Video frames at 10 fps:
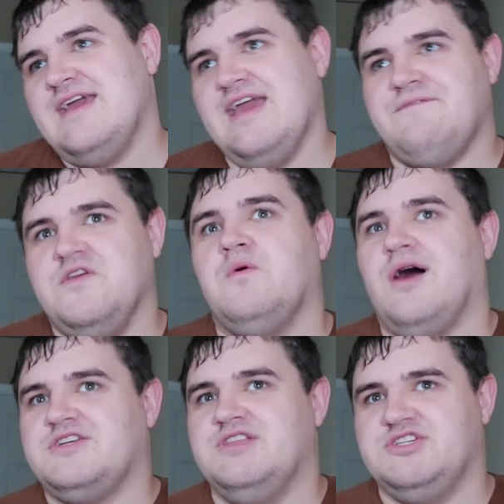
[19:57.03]
if you
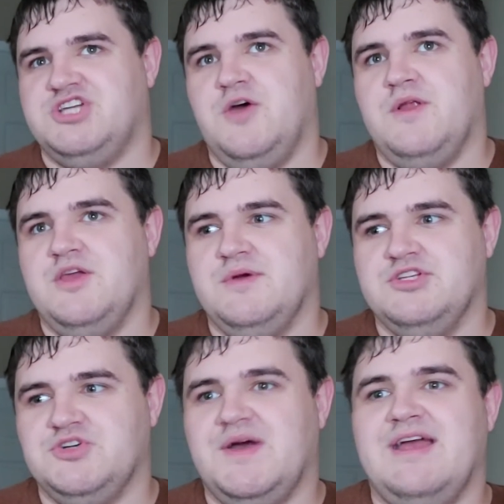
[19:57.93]
watch the show and you
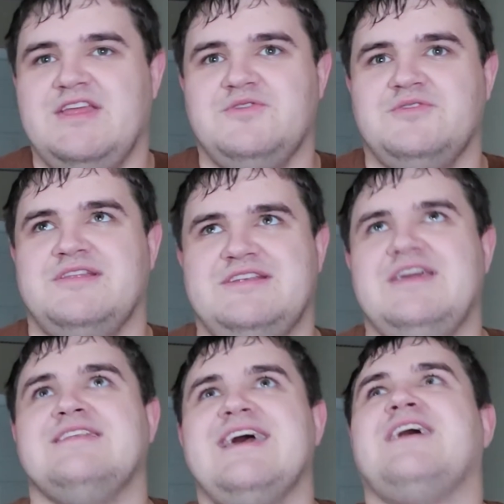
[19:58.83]
enjoy it, you
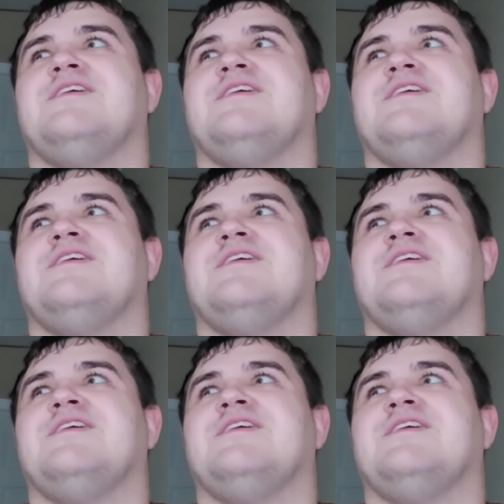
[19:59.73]
can take a